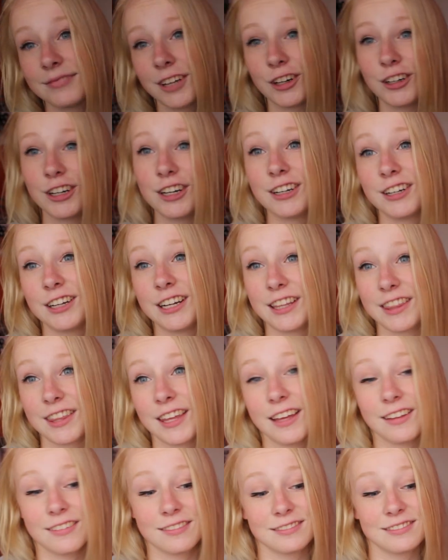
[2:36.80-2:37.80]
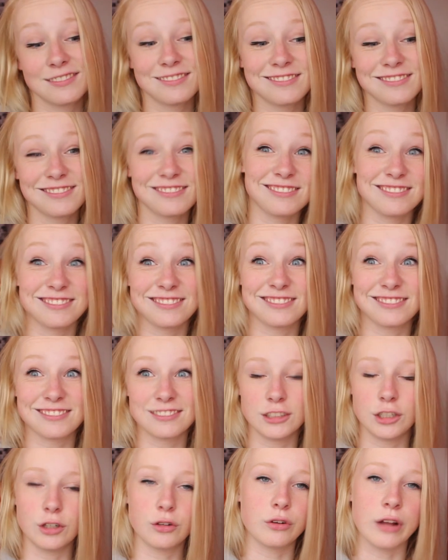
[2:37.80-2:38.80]
underneath that.
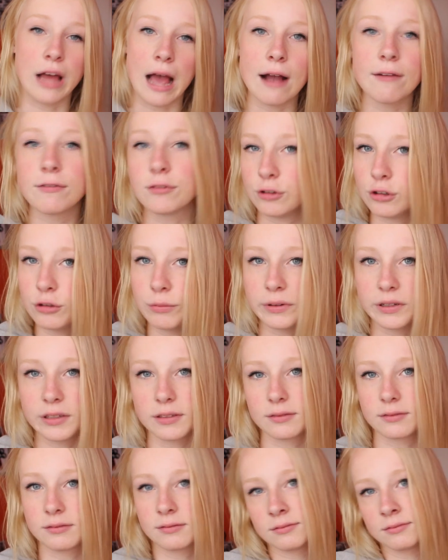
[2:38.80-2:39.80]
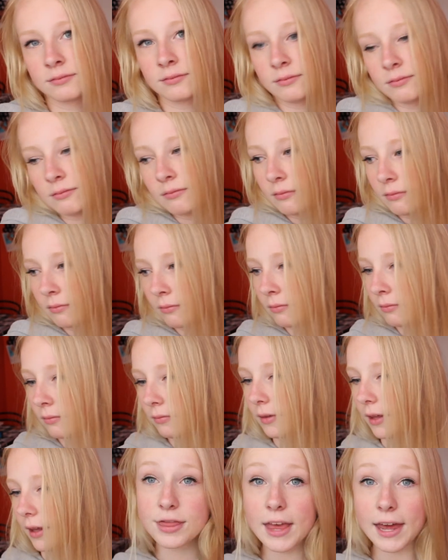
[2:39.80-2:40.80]
You don't have to, but
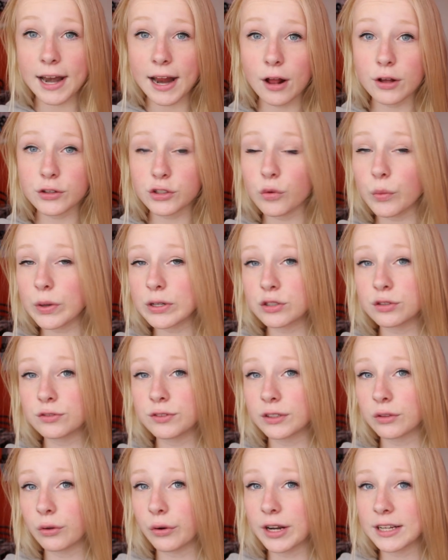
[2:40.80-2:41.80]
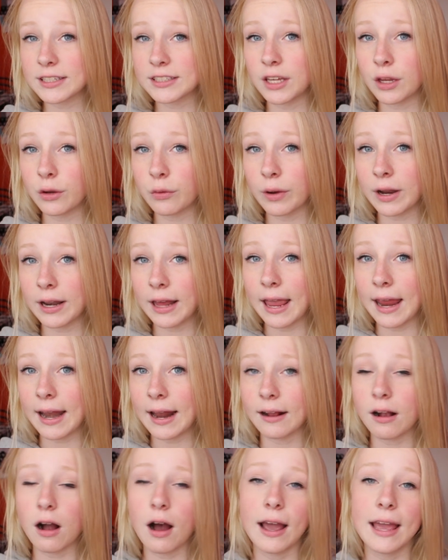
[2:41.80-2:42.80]
then I also went to Victoria's Secret
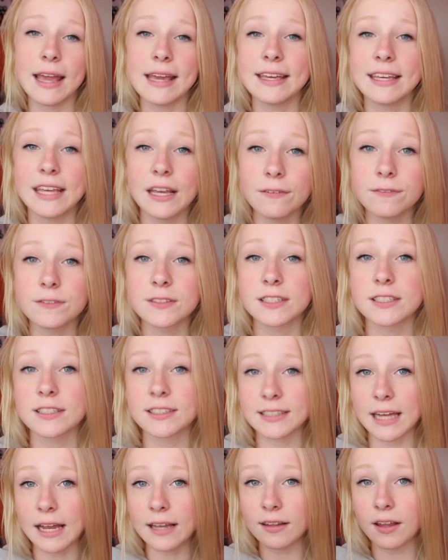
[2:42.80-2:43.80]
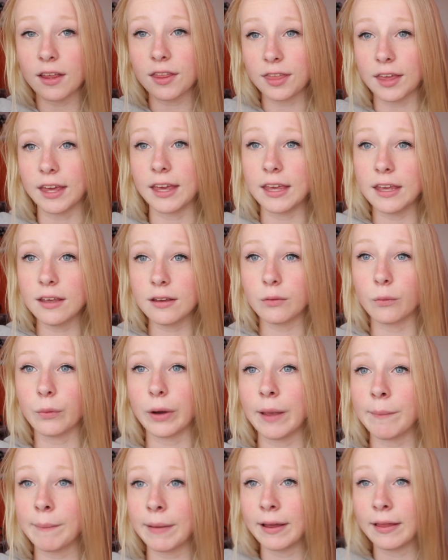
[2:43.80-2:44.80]
and I got a gift set thingy.
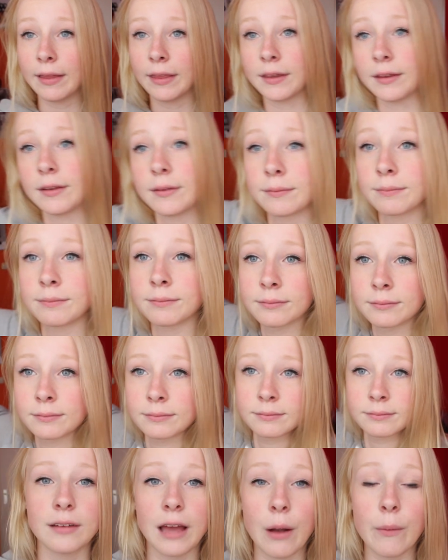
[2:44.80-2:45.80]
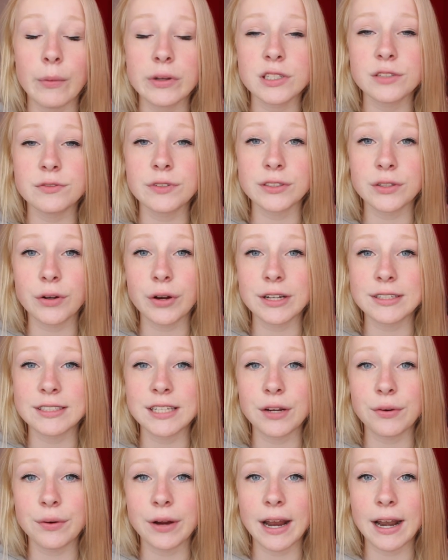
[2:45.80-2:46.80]
Why am I like I went to Victoria's
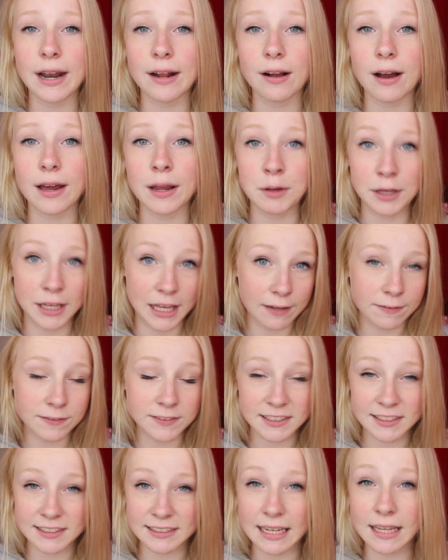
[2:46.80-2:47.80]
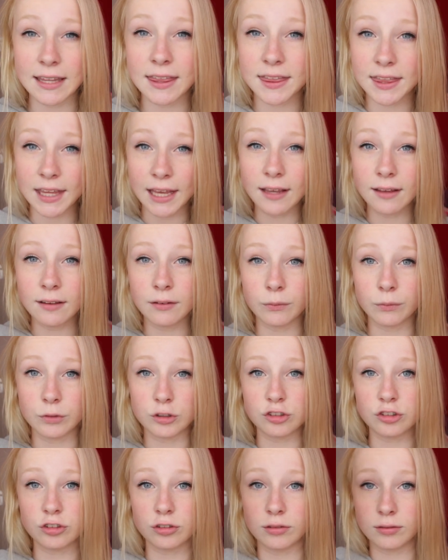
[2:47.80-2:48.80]
Secret and I got a gift set thing,
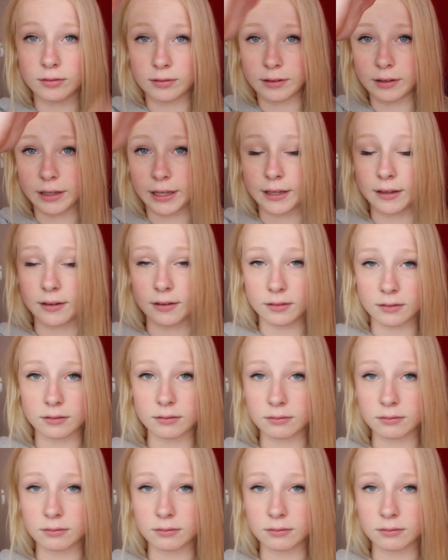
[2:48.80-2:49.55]
which like